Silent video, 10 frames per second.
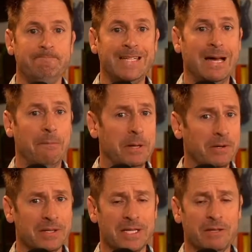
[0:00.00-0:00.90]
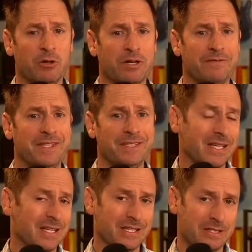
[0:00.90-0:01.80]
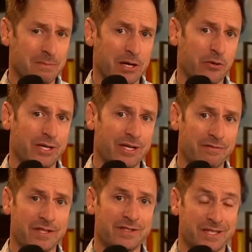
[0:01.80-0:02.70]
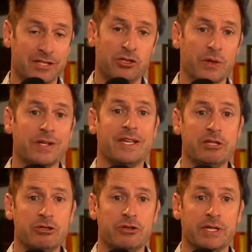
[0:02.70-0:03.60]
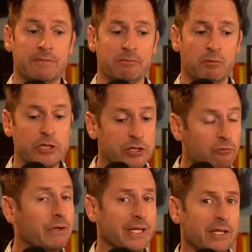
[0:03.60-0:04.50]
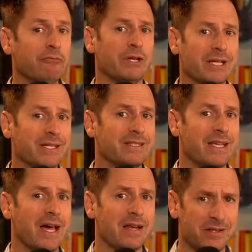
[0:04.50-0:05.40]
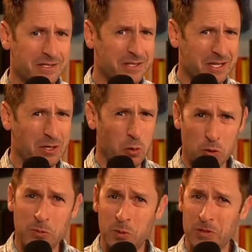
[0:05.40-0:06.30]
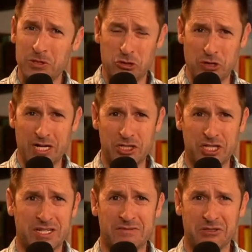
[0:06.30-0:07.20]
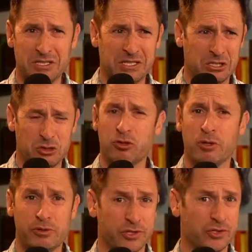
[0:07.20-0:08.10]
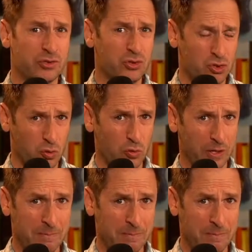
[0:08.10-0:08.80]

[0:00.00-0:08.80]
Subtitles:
apparently one of the deadliest migrant events in U.S. history, which is really, really sad. And this is a horrible and tragic and really atrocious story.